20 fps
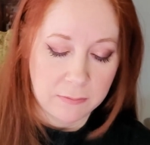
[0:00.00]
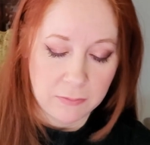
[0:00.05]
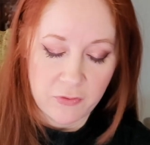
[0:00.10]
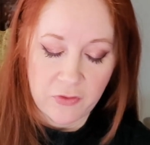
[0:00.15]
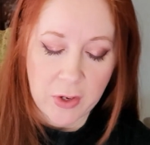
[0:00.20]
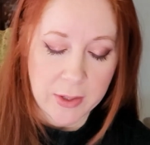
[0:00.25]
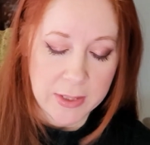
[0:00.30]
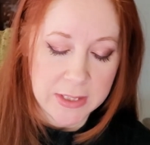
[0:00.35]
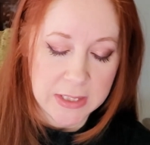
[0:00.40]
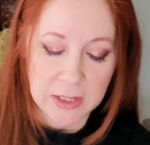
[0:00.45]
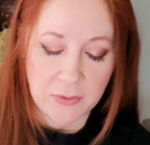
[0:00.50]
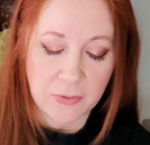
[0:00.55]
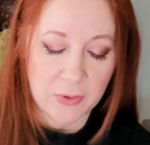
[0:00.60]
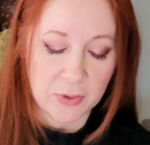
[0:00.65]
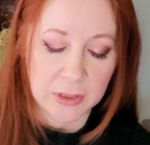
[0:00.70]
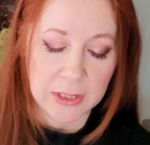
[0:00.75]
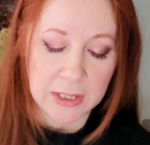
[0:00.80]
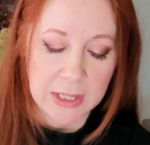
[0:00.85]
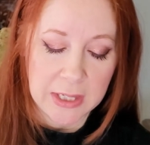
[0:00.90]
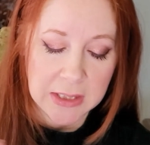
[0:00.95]
very
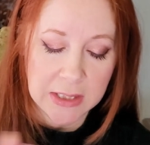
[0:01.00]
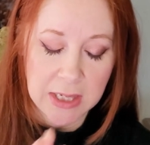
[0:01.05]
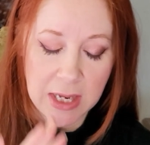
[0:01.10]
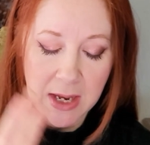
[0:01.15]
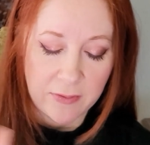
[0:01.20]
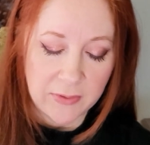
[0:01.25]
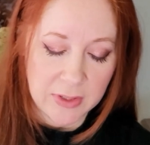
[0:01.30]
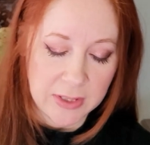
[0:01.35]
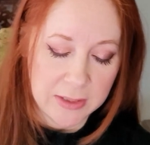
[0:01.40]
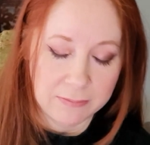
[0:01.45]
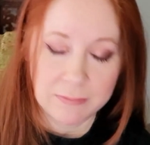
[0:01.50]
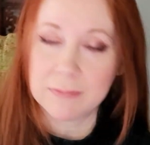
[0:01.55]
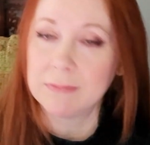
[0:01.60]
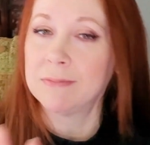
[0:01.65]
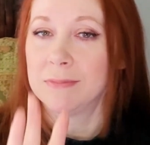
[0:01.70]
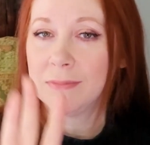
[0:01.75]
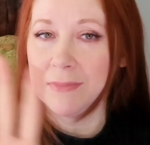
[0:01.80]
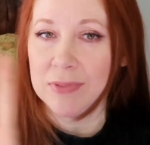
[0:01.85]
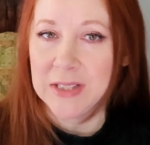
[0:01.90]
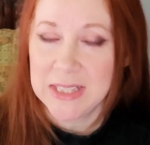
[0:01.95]
differently to every
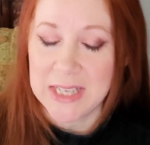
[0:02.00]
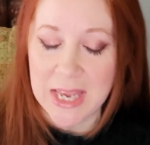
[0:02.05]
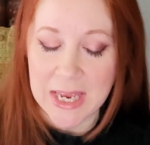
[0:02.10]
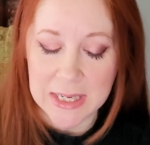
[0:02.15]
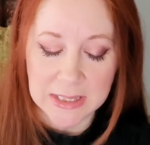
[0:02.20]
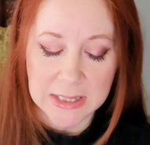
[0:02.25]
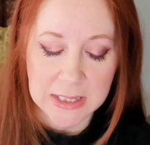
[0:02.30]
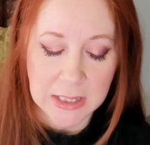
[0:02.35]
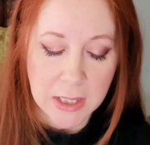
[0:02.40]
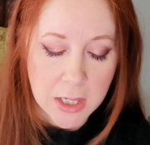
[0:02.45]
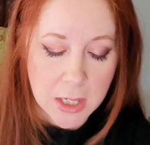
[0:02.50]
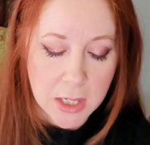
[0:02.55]
scent.